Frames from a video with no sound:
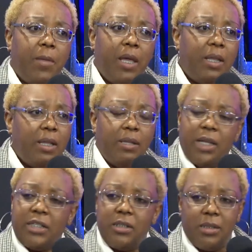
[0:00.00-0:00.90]
and then
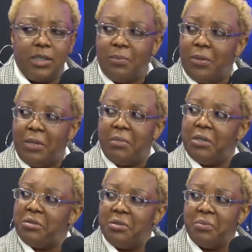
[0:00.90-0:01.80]
that's that's pretty much
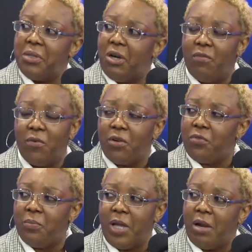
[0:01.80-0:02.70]
we go forth from
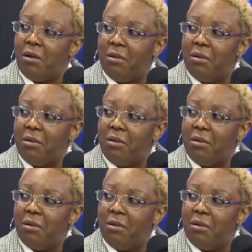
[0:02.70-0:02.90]
there.